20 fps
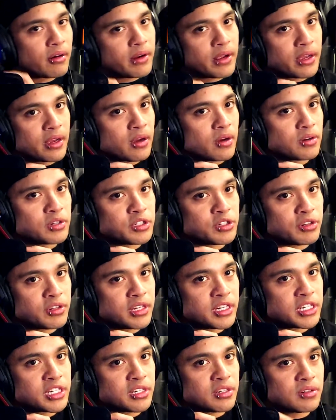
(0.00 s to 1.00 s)
Or you can go
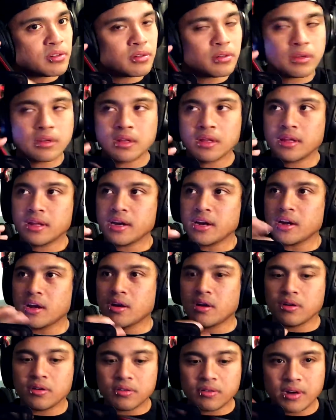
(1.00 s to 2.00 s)
traditional. There you
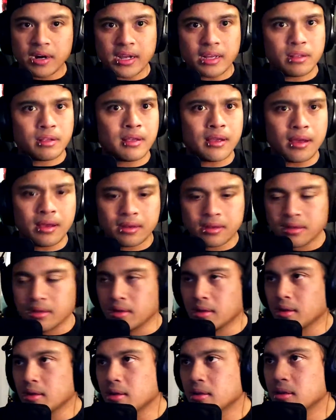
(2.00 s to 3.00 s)
go, right?
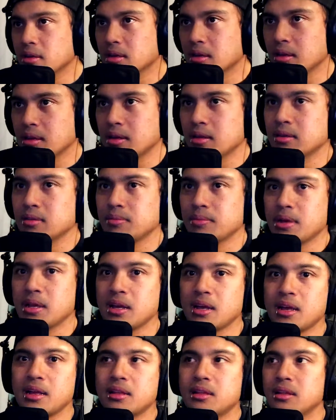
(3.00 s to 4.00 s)
Yeah, my
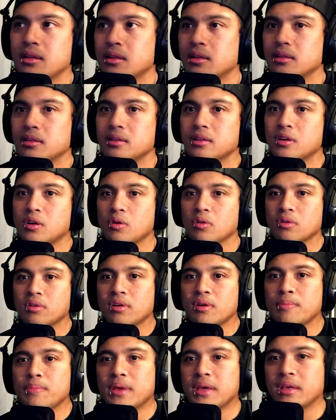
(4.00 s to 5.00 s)
God. You're older
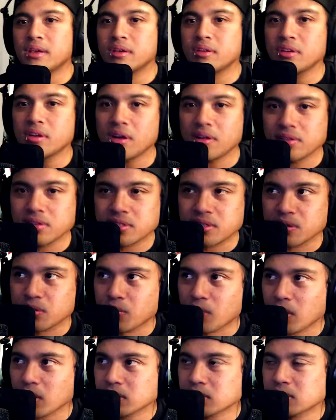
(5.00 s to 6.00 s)
than me. You know how this thing
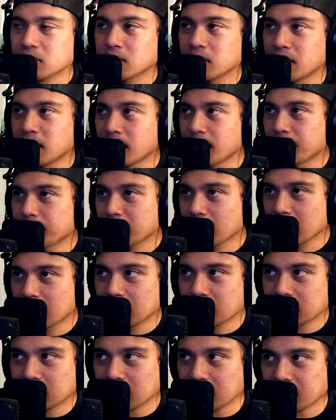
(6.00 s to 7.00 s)
works.
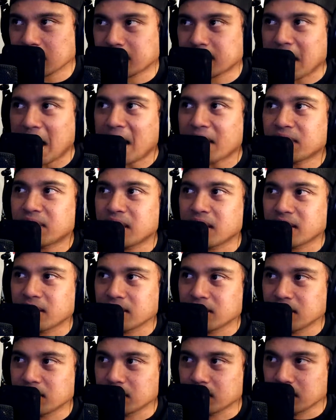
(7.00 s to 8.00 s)
Such a dad thing to
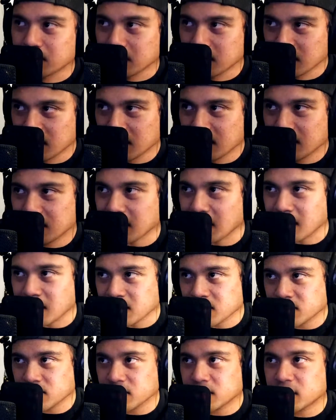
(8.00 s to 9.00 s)
do. Not
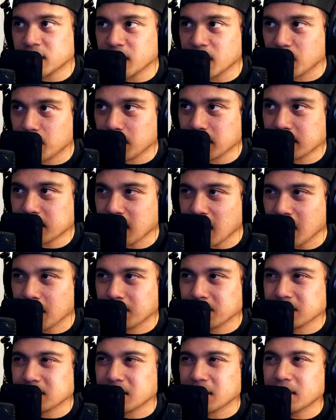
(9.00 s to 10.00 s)
necessarily shitting on my dad,
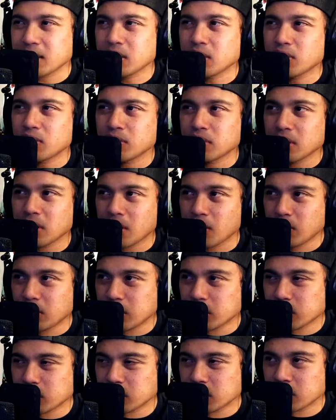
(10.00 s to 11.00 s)
but it's like, you know, like when
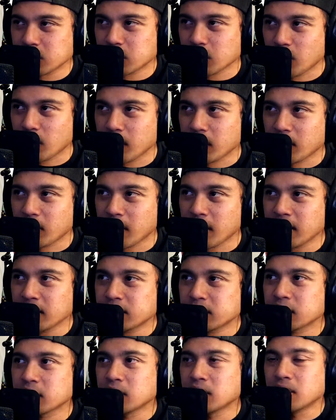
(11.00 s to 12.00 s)
you're just showing your
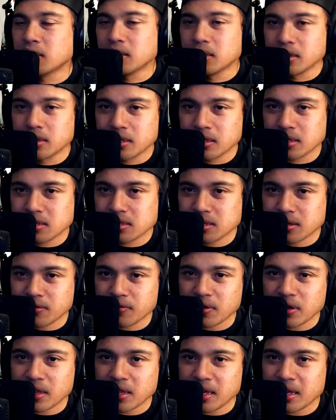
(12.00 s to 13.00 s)
age and stuff
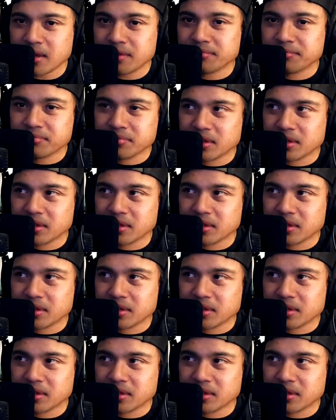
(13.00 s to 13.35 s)
like that.